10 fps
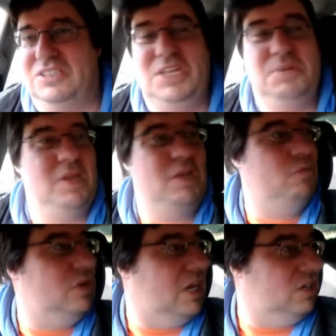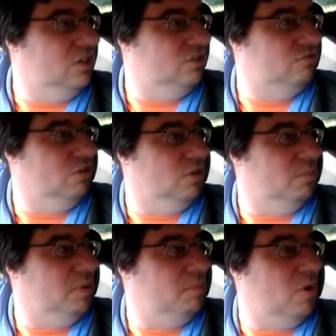CB would actually struggle
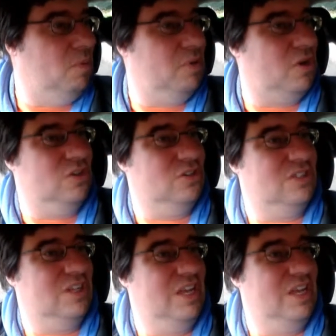a bit more because